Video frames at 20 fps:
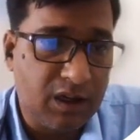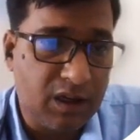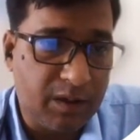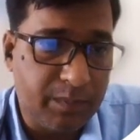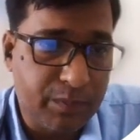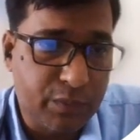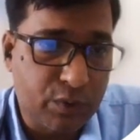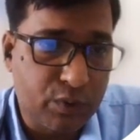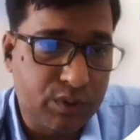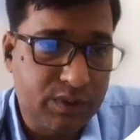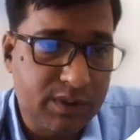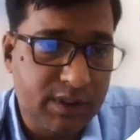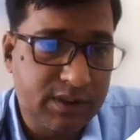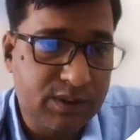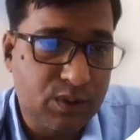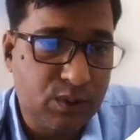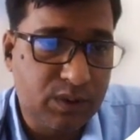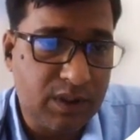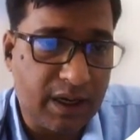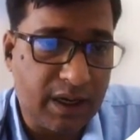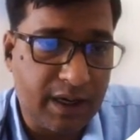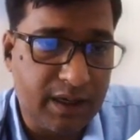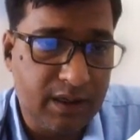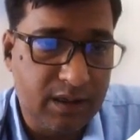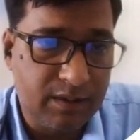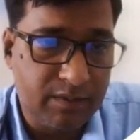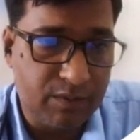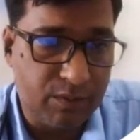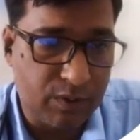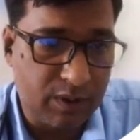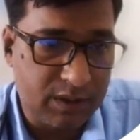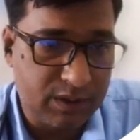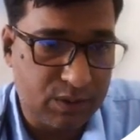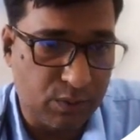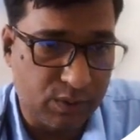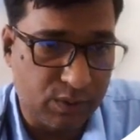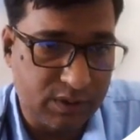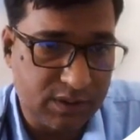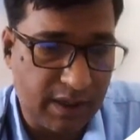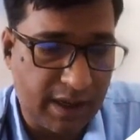approaches to the ideal voltage source.